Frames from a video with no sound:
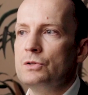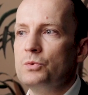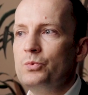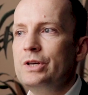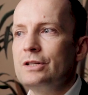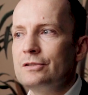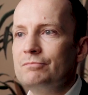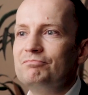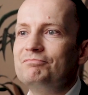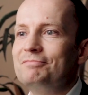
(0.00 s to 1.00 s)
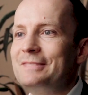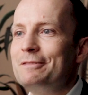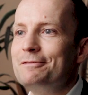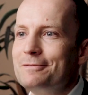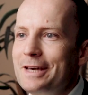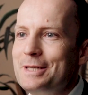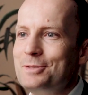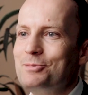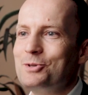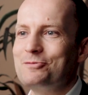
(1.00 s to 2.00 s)
So we are the
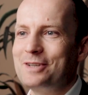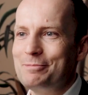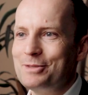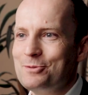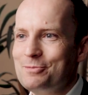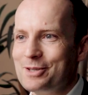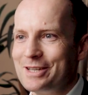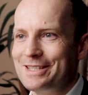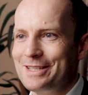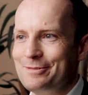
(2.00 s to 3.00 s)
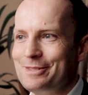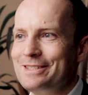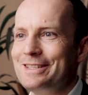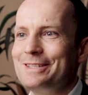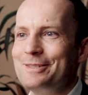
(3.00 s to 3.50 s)
Facebook of capital markets, I would say.